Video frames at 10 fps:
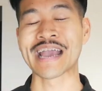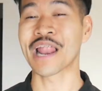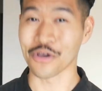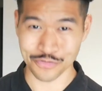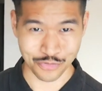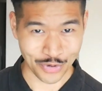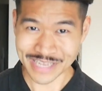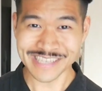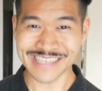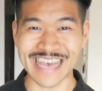Hello
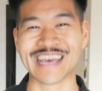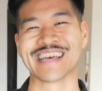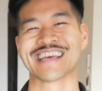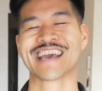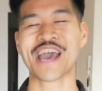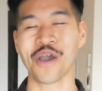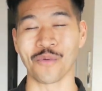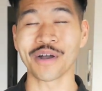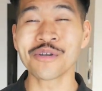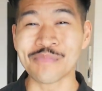friends,
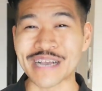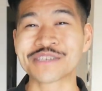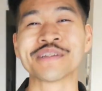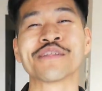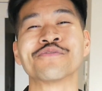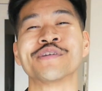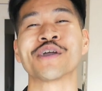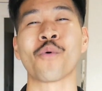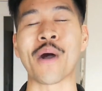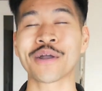welcome back to another
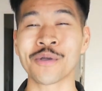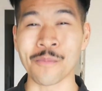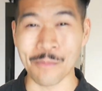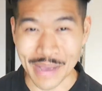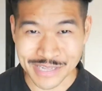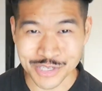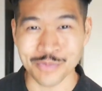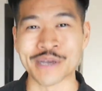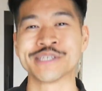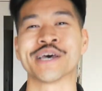video, welcome back to
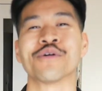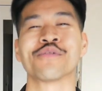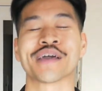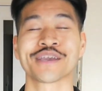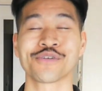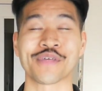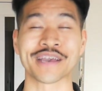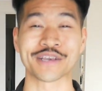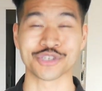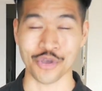my channel. Thank
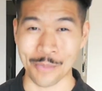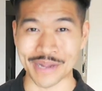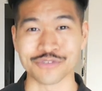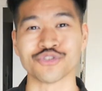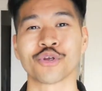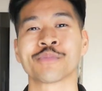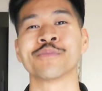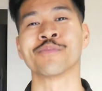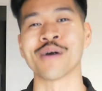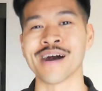you so much for
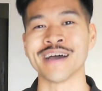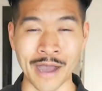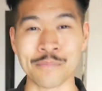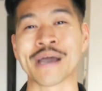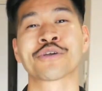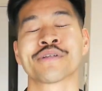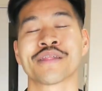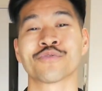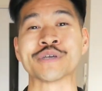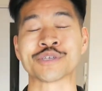dropping by. I'm back with
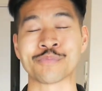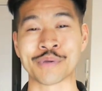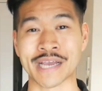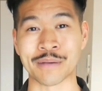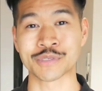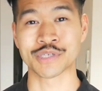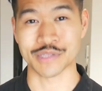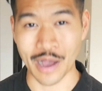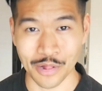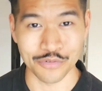another recent pickup
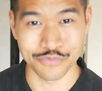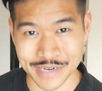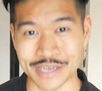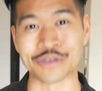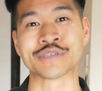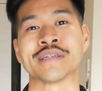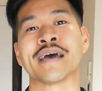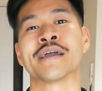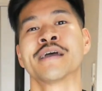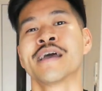style of video
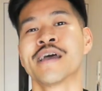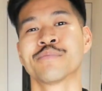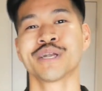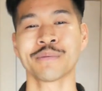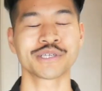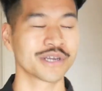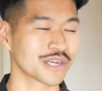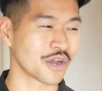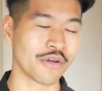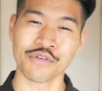today. Pretty much going
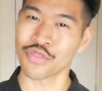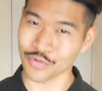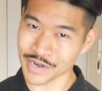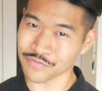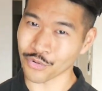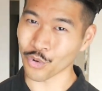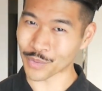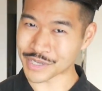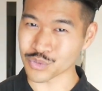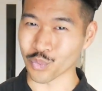to go over 3 to 4
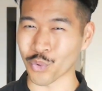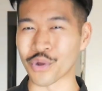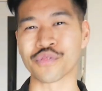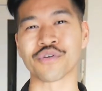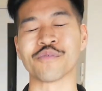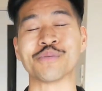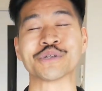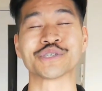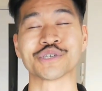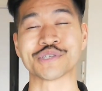weeks worth of
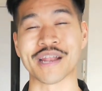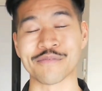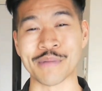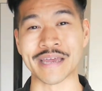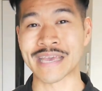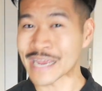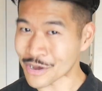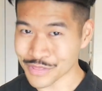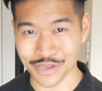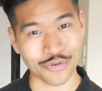purchases that I've made here
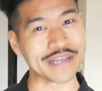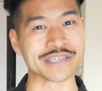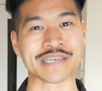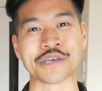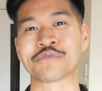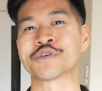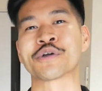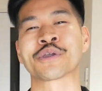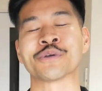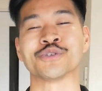in the great city of
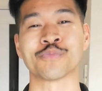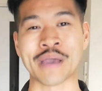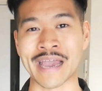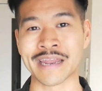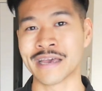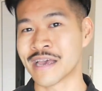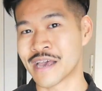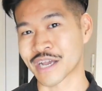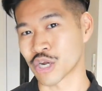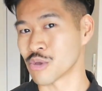Tokyo, Japan.
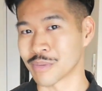Going to be a